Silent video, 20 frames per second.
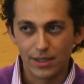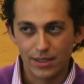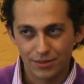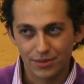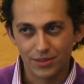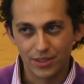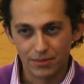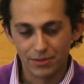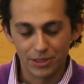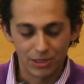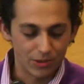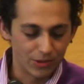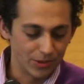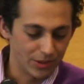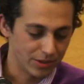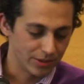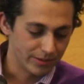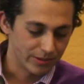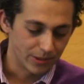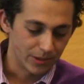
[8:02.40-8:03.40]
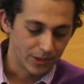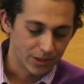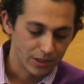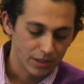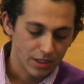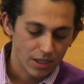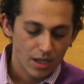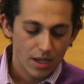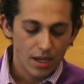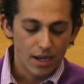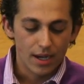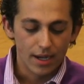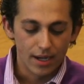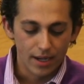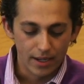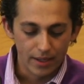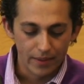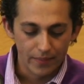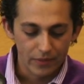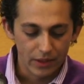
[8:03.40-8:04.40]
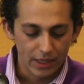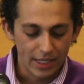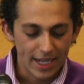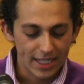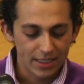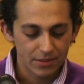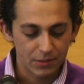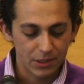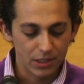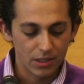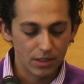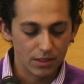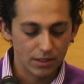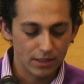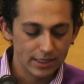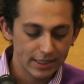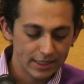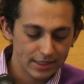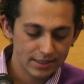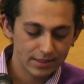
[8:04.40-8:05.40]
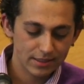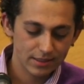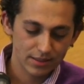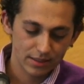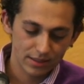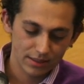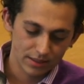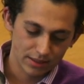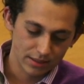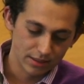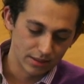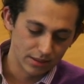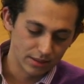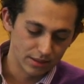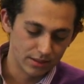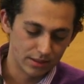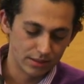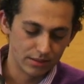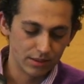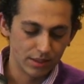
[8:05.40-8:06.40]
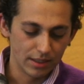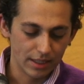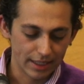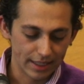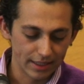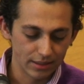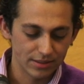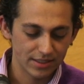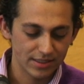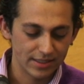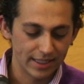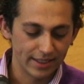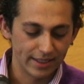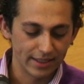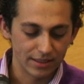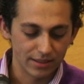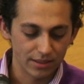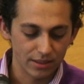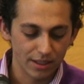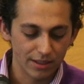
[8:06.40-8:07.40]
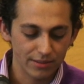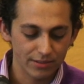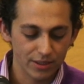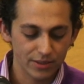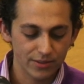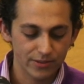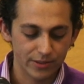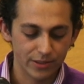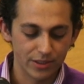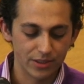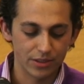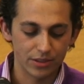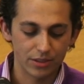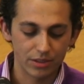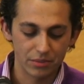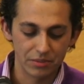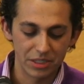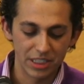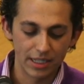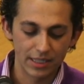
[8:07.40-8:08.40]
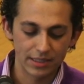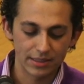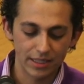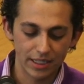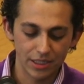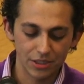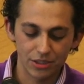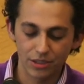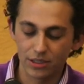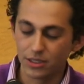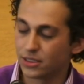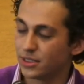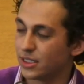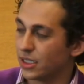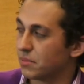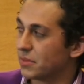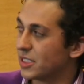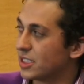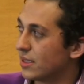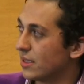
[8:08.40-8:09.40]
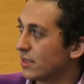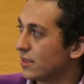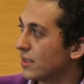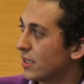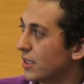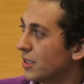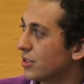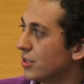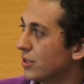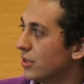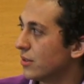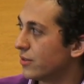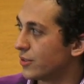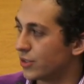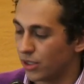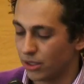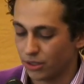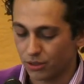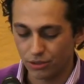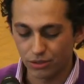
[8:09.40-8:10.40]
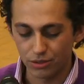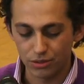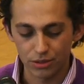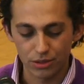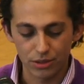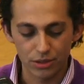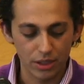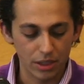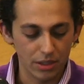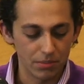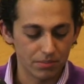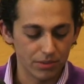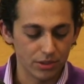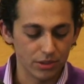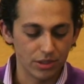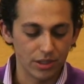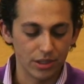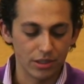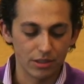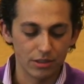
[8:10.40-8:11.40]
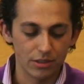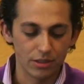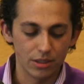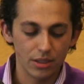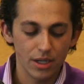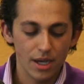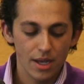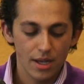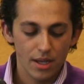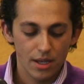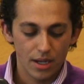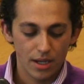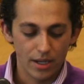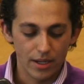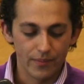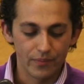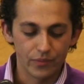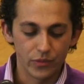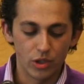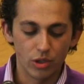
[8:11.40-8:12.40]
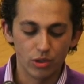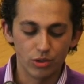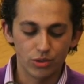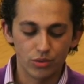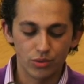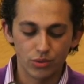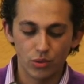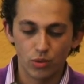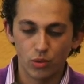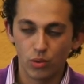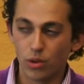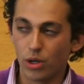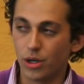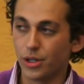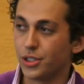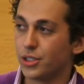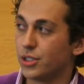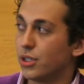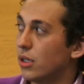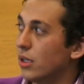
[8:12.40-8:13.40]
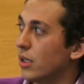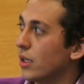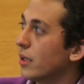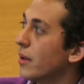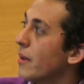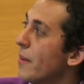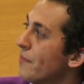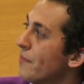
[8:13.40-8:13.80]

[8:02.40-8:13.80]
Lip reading: civil courts, of course. Last but not least, stating the obvious, further criminalization and stigmatization of drug users, in particular those who are young.